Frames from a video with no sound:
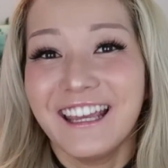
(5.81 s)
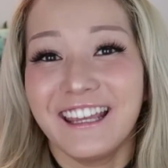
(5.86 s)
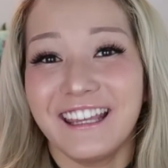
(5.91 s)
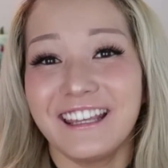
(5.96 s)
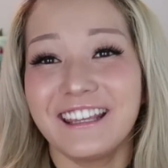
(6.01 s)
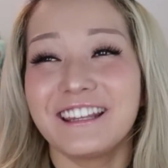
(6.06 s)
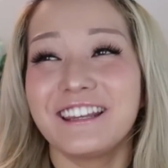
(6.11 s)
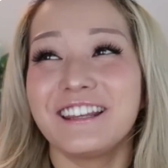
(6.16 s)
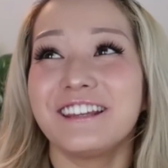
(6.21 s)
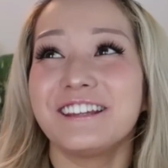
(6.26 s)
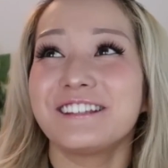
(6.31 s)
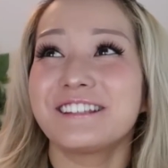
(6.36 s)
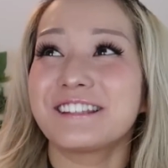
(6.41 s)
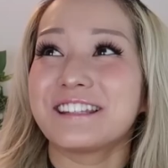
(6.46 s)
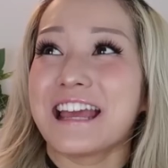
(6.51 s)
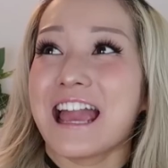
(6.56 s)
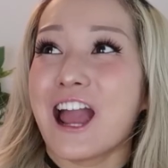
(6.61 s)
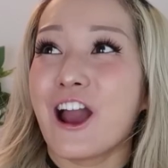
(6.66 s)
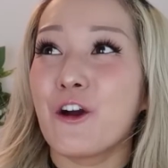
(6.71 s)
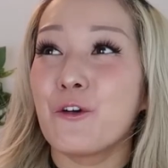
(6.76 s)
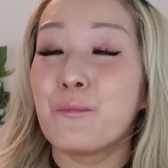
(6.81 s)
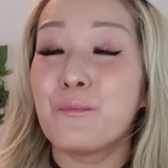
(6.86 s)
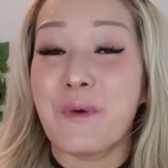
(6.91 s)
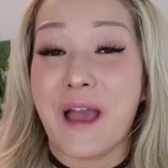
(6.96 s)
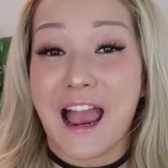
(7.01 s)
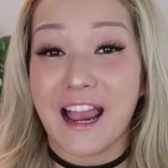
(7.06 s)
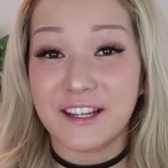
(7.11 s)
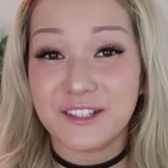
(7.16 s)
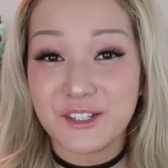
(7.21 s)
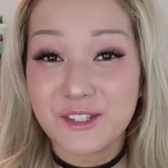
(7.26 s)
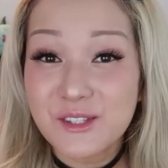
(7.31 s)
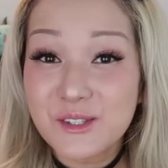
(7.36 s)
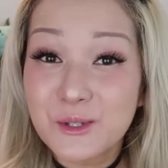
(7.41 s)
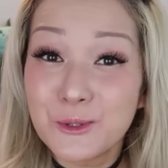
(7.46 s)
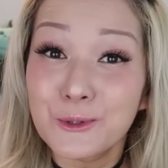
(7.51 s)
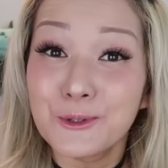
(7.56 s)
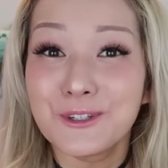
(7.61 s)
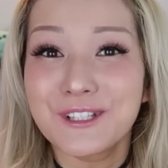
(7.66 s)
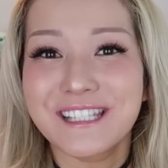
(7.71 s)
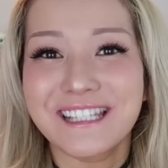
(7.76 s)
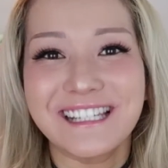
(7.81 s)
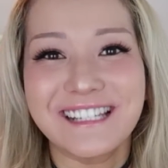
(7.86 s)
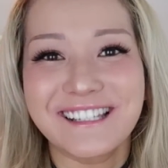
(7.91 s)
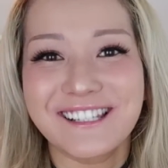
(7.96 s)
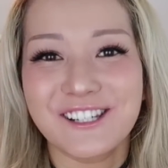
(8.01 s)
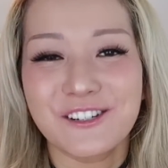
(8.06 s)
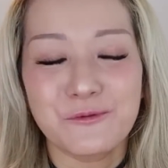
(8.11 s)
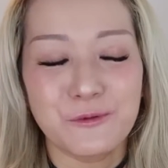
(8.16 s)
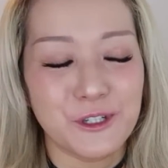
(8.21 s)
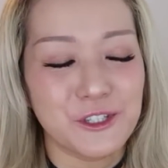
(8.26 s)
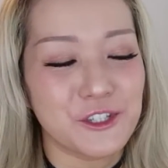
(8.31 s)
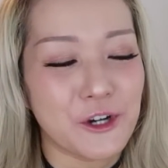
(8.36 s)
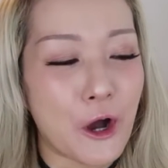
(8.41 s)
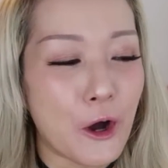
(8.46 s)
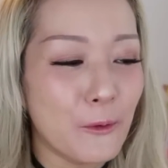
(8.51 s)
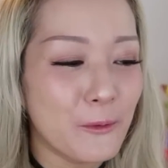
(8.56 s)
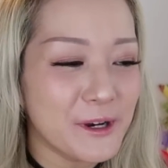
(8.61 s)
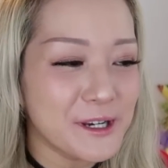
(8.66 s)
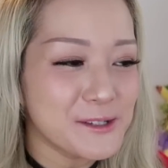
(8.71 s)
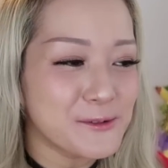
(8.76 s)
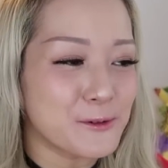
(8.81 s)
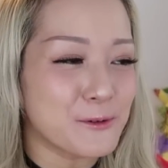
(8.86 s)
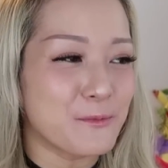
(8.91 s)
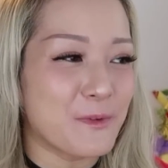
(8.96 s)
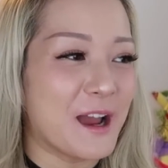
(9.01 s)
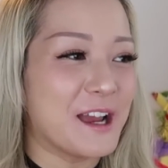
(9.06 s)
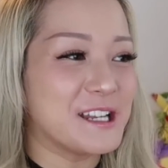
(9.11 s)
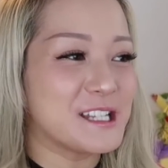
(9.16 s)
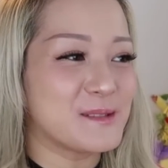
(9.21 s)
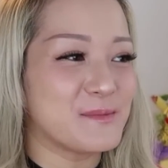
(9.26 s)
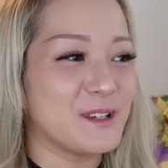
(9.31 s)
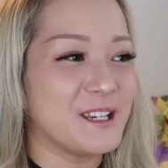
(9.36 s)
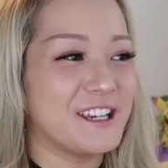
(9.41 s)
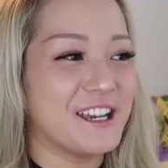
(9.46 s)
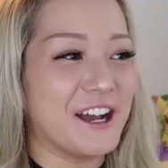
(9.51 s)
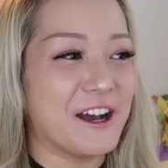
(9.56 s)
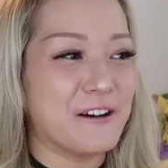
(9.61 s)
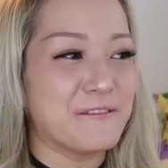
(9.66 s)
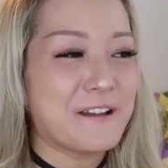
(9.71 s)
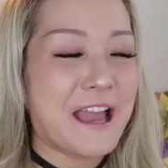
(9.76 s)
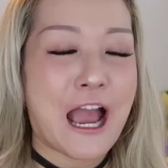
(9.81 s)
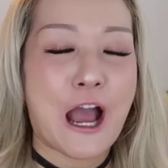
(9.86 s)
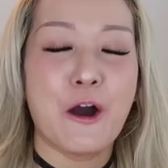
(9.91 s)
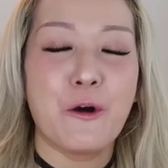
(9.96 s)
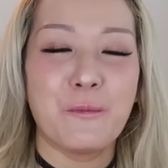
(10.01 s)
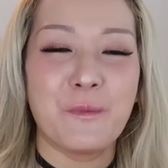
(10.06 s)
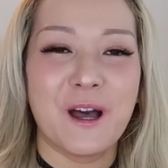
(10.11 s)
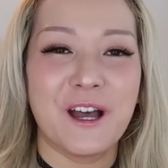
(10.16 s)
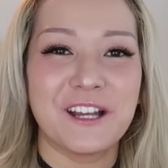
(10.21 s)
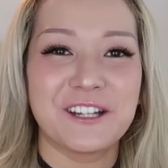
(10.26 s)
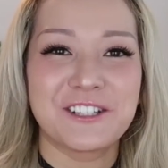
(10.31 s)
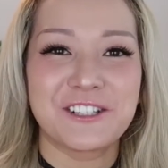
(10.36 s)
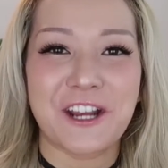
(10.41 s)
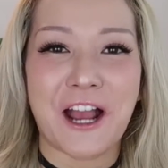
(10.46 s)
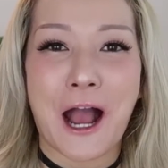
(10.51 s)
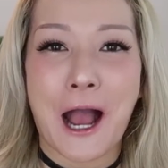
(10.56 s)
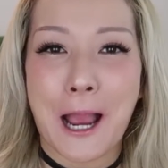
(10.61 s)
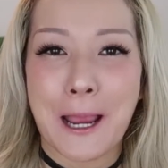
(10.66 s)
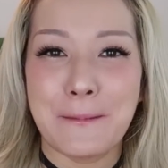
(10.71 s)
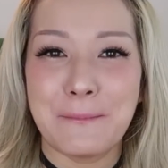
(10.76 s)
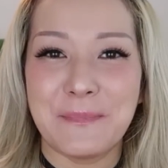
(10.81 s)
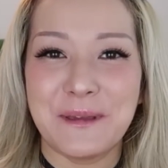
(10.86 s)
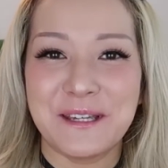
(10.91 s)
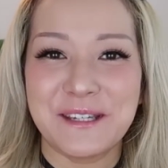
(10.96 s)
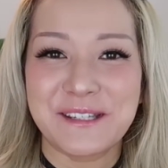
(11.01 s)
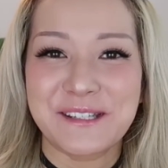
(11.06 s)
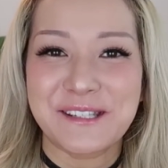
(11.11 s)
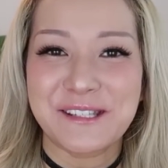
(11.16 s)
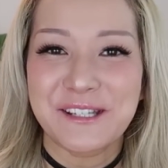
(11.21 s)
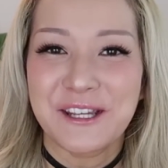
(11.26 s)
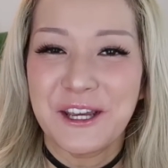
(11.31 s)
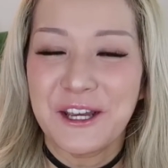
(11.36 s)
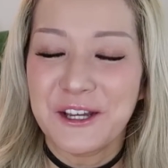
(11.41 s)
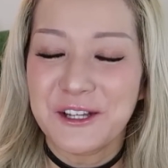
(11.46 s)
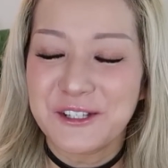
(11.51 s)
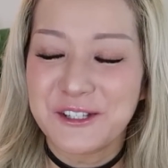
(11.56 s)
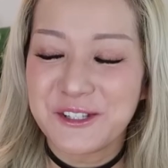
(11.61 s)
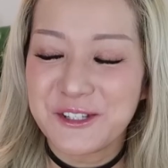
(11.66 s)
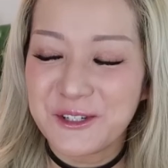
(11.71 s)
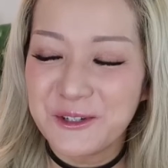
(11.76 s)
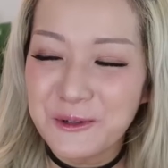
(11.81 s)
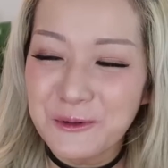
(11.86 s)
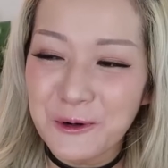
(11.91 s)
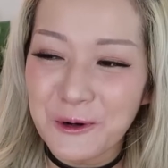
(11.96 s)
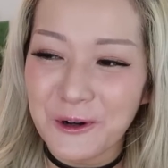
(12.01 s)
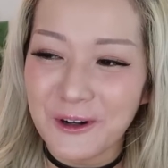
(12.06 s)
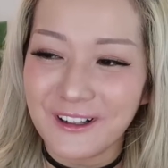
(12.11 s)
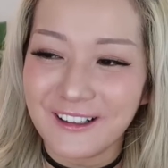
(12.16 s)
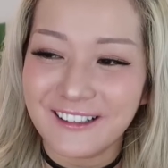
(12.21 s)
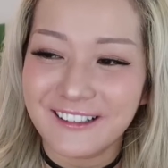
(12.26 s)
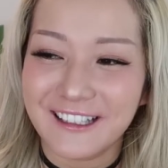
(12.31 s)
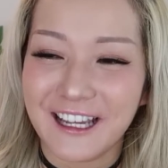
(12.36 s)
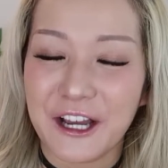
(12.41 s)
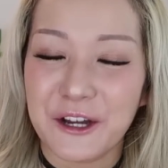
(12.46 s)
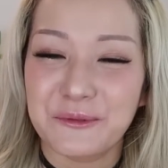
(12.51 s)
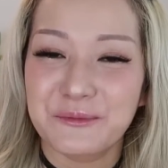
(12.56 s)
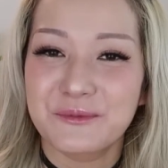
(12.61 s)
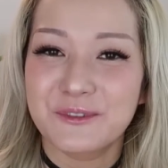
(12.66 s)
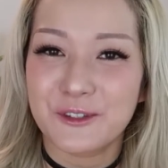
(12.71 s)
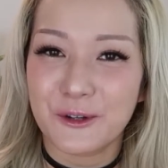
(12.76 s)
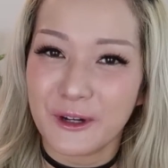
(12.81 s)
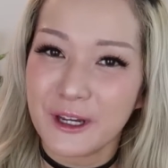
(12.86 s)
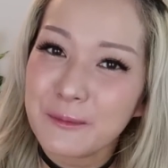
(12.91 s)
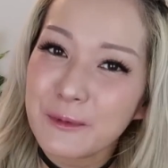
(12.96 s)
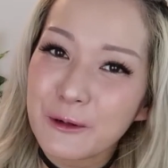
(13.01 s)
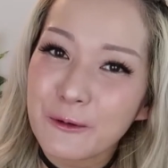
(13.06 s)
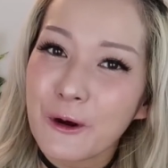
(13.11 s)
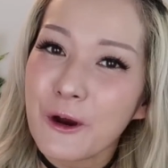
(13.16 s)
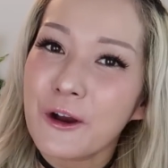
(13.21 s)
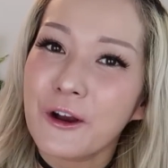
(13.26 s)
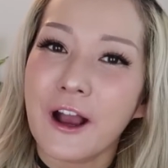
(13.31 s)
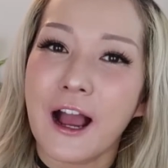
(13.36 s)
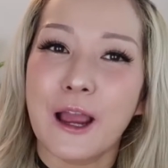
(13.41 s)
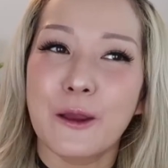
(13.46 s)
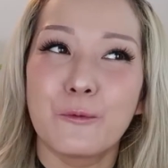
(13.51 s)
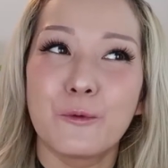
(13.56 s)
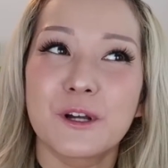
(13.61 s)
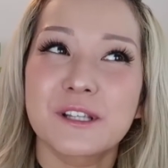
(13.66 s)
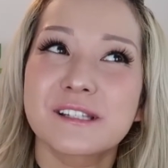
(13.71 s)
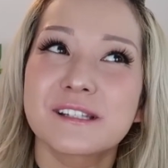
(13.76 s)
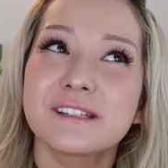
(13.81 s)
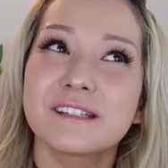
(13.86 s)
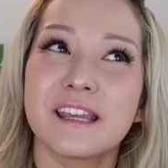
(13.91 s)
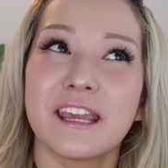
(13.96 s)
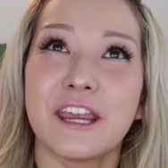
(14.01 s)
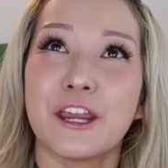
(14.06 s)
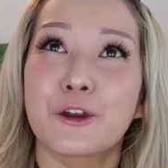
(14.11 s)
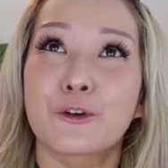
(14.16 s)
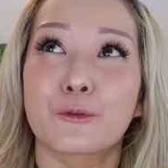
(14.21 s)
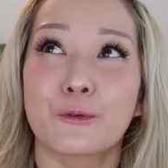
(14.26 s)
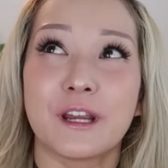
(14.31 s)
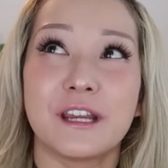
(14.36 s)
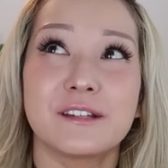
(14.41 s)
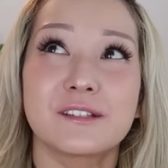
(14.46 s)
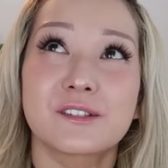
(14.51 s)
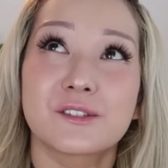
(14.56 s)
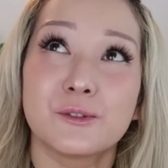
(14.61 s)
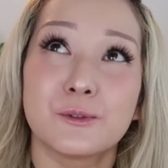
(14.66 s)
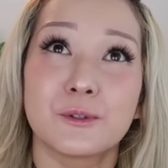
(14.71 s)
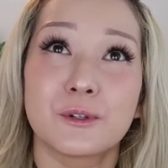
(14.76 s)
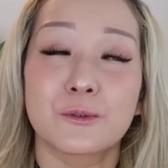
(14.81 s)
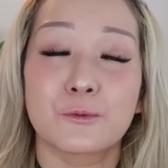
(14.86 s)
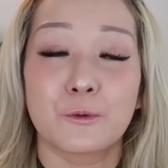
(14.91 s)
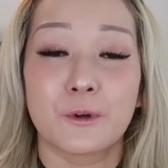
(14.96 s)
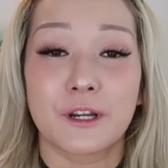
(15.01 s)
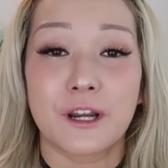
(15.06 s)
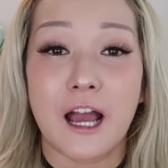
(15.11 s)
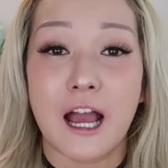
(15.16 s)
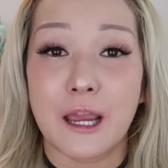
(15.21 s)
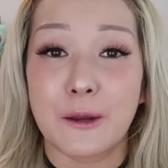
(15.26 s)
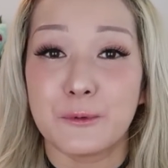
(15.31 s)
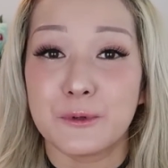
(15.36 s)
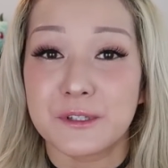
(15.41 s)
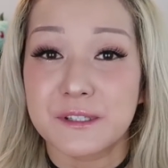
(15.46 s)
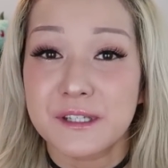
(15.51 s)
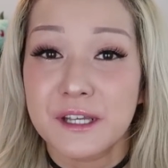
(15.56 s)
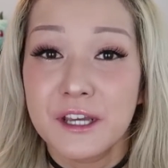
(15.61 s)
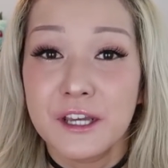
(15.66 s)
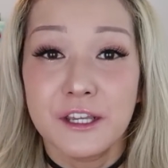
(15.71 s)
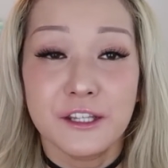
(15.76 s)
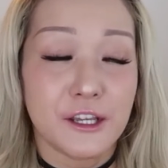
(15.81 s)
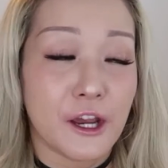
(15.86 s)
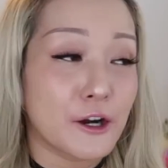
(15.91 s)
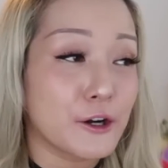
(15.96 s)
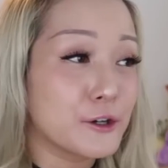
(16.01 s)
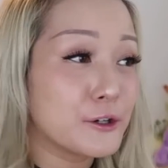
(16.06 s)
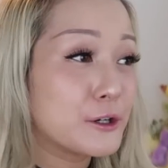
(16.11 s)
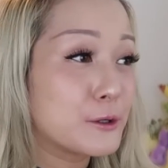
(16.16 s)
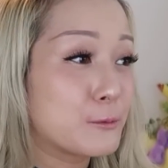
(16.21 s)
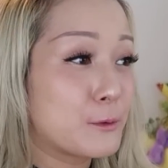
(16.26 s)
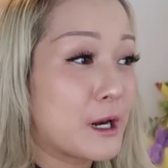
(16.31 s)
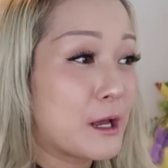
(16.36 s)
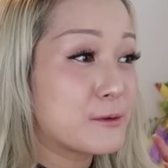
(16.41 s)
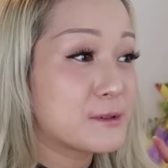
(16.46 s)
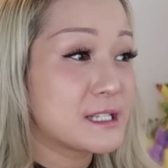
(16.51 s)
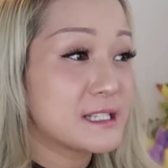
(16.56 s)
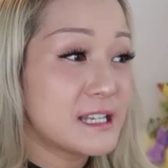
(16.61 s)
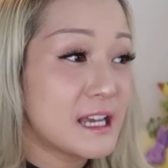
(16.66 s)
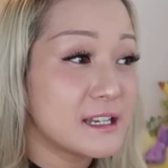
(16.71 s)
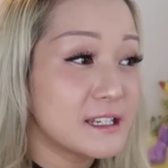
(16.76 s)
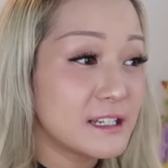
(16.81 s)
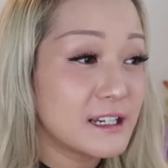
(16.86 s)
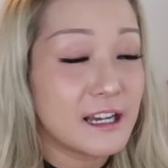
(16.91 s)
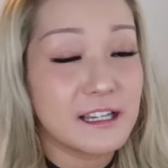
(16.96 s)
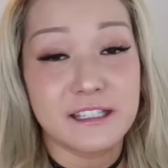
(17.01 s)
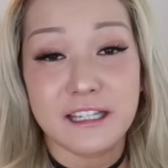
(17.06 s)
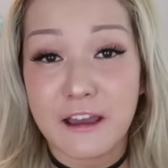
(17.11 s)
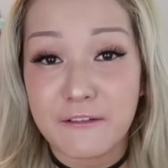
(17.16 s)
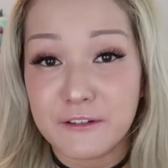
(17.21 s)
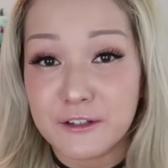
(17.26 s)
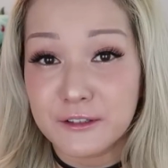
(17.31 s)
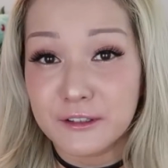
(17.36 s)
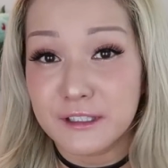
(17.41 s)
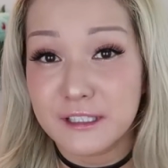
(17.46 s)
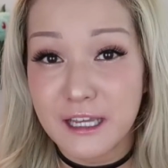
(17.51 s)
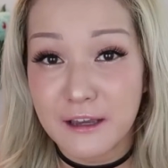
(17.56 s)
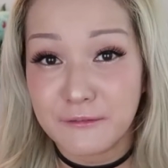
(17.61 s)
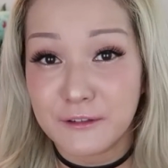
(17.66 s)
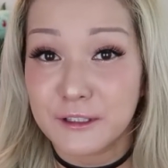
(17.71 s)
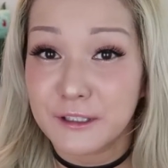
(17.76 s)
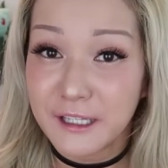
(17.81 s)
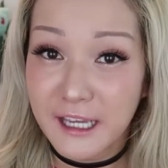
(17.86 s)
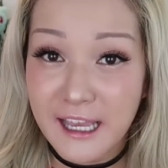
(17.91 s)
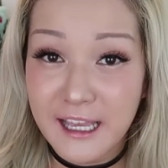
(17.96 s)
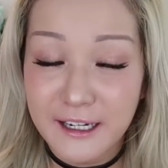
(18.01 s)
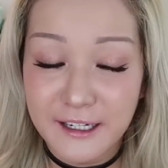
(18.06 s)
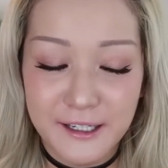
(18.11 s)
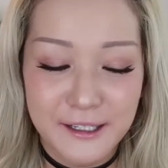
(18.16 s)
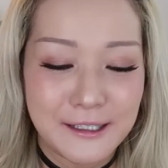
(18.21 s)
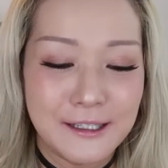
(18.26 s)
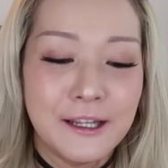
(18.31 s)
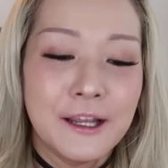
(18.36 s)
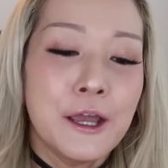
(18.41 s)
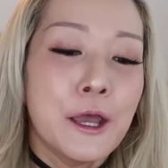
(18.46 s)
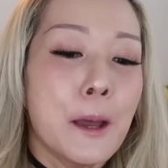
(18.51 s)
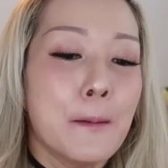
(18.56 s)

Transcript: It is now back to school season, which always reminds me of how much I miss school. Now, don't get me wrong, I wasn't a great student when I was younger and when I was attending. I definitely, definitely hated it.